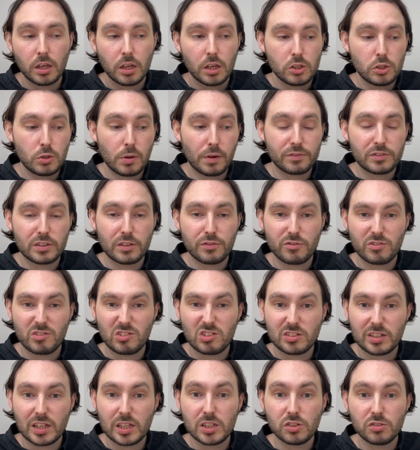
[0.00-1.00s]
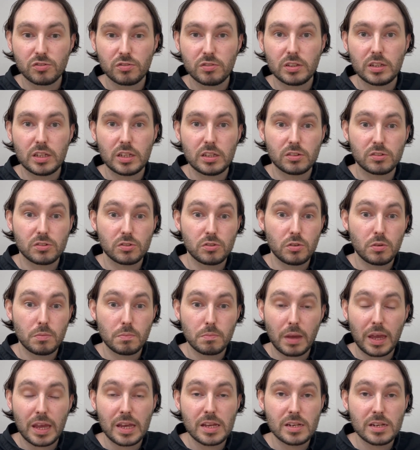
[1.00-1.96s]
You have different sensory needs. So you may